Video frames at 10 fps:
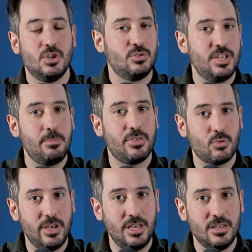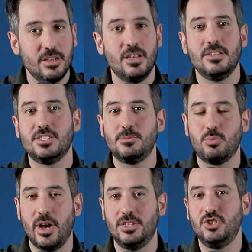So tip three,
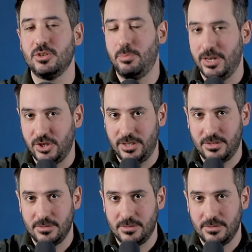spread your budget.